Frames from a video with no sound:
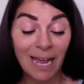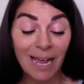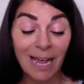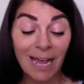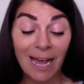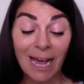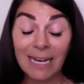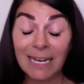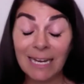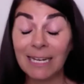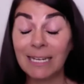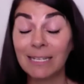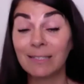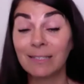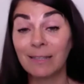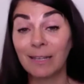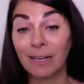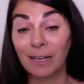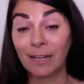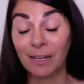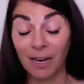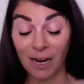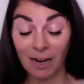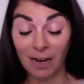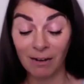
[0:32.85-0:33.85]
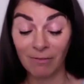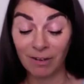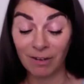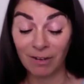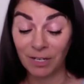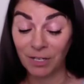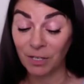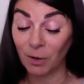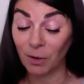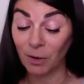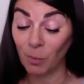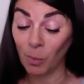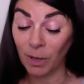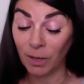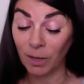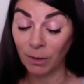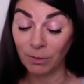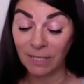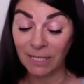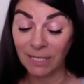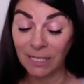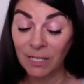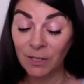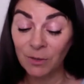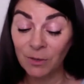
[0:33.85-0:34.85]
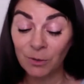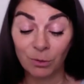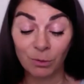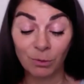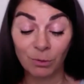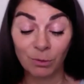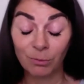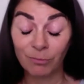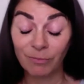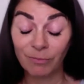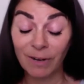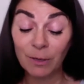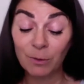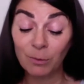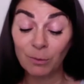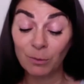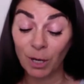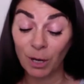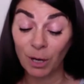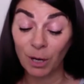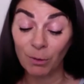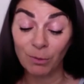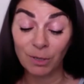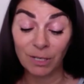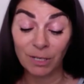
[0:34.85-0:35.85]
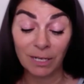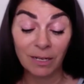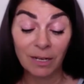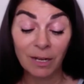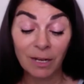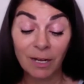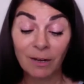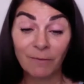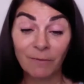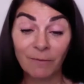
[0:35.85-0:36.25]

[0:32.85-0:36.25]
and he is the current world indoor record holder